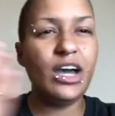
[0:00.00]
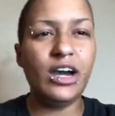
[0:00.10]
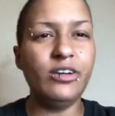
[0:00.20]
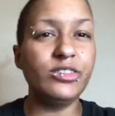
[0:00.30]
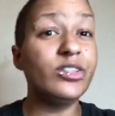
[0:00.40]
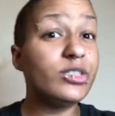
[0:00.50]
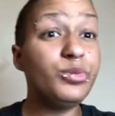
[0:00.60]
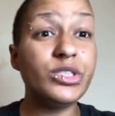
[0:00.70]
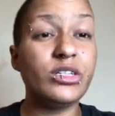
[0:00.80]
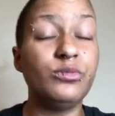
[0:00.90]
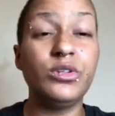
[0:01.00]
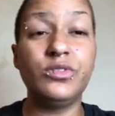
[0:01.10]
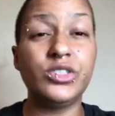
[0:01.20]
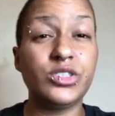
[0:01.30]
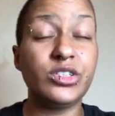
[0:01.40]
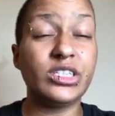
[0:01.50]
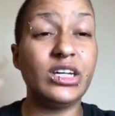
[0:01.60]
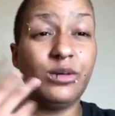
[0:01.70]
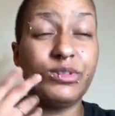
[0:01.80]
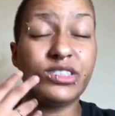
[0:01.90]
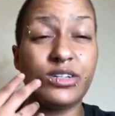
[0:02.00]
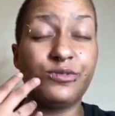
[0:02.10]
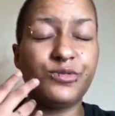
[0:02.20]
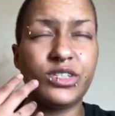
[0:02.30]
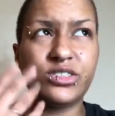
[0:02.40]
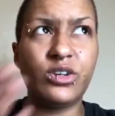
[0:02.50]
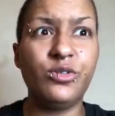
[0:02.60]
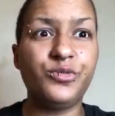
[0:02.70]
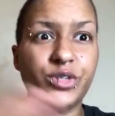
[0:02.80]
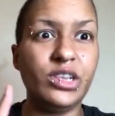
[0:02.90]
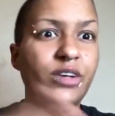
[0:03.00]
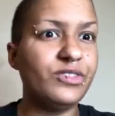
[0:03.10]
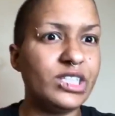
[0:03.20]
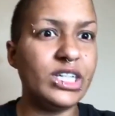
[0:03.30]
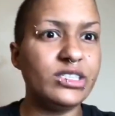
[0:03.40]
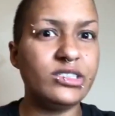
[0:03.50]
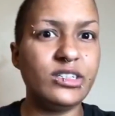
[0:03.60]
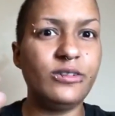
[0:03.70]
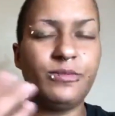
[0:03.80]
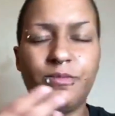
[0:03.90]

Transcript: I don't know. It's a pretty good movie. You should look it up. It's called For the Love of Nancy.